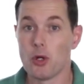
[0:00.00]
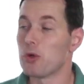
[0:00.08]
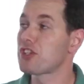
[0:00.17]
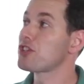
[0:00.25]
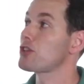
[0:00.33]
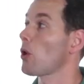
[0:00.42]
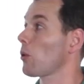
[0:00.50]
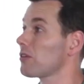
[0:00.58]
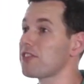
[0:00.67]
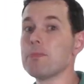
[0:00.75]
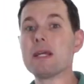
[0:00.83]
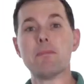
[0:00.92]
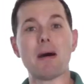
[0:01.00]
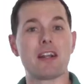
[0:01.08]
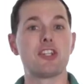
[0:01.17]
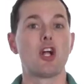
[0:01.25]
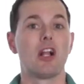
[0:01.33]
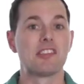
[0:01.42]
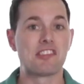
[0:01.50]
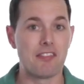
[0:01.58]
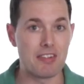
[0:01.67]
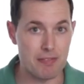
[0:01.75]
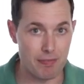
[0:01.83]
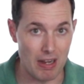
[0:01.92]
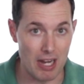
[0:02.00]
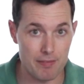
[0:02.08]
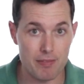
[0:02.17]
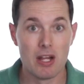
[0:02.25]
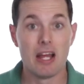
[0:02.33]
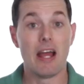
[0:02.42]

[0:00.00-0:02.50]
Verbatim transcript: which totaled to be about $1.75,